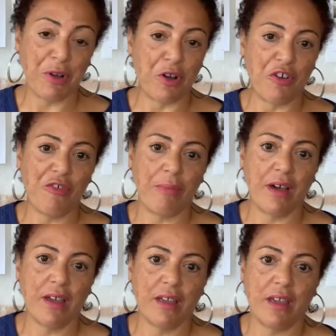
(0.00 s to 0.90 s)
off
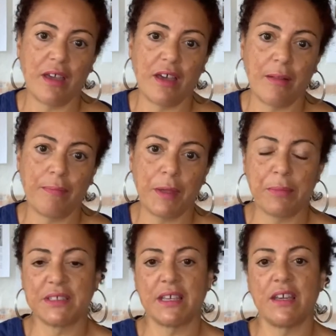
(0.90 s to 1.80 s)
by people
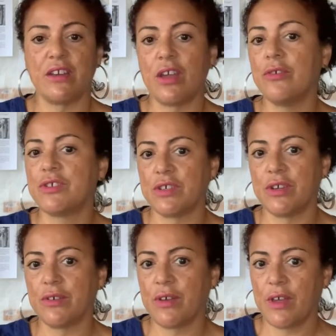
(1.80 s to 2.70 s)
saying no to
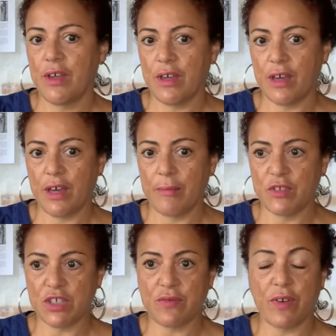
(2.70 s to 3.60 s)
you.
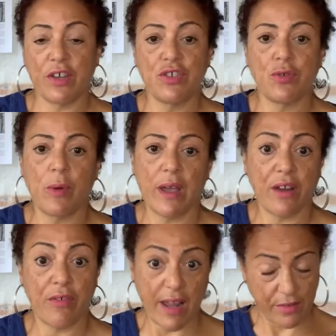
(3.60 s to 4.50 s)
Just find your way
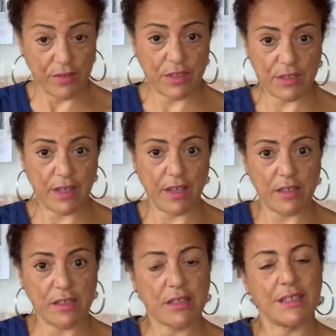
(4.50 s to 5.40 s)
around
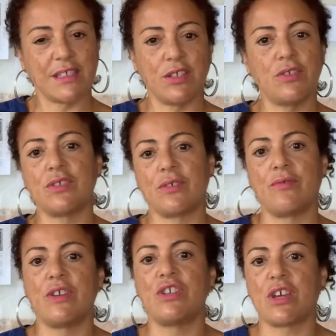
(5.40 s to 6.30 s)
and continue to
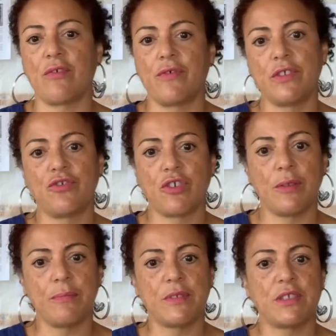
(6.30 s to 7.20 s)
reach out for the
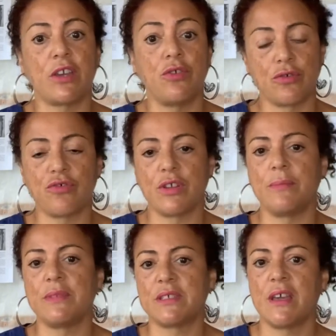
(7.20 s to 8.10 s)
dreams and your
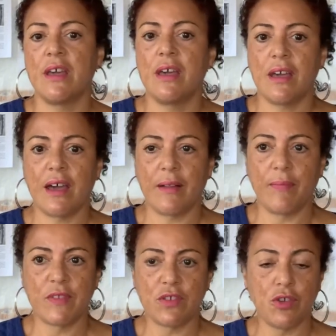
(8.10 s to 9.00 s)
dreams,
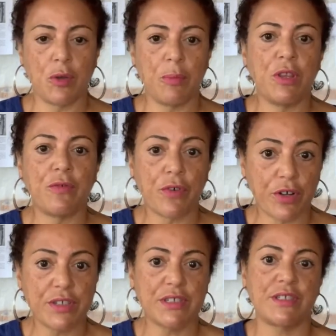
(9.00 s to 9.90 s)
and you could be the
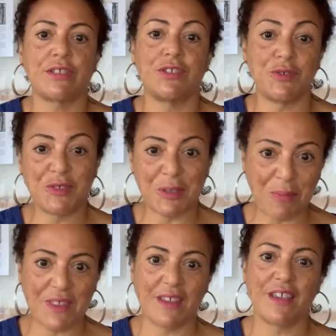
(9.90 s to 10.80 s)
first to do
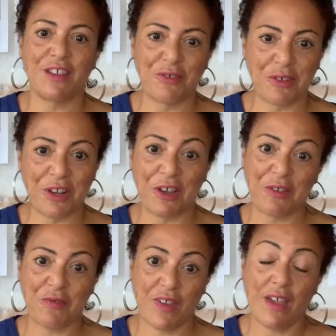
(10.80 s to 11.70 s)
something in your
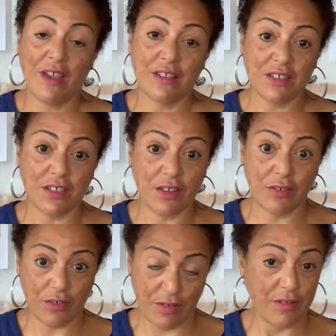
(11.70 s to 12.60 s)
life.
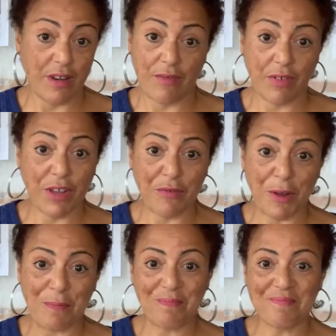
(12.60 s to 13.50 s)
So never give
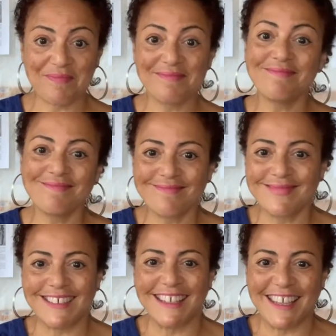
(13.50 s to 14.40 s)
up.
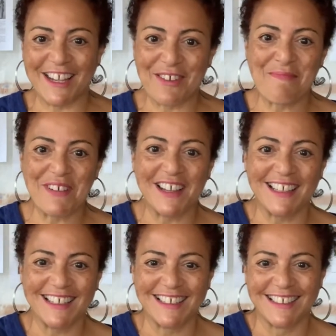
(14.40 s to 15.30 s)
Take care. Bye.